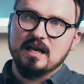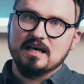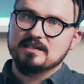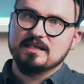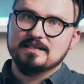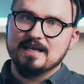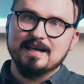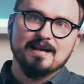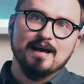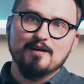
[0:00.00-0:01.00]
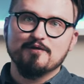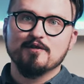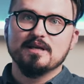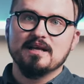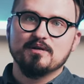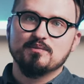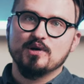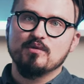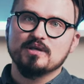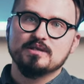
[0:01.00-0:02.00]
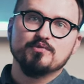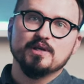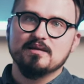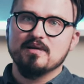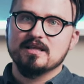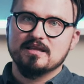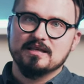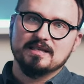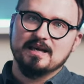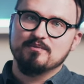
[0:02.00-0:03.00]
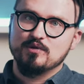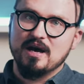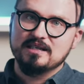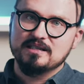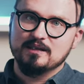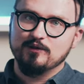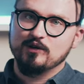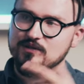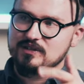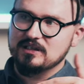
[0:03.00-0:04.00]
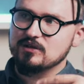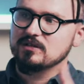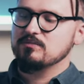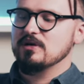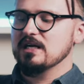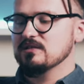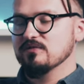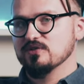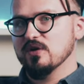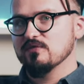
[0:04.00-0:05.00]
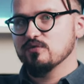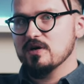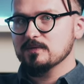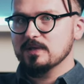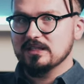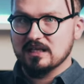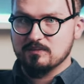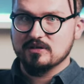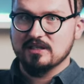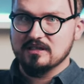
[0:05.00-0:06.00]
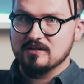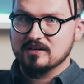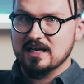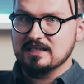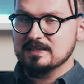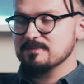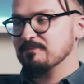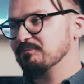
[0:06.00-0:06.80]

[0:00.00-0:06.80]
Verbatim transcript: Galaxy S10 and iPhone 11 Pro is pretty much the same price if you consider the price of software in that particular case.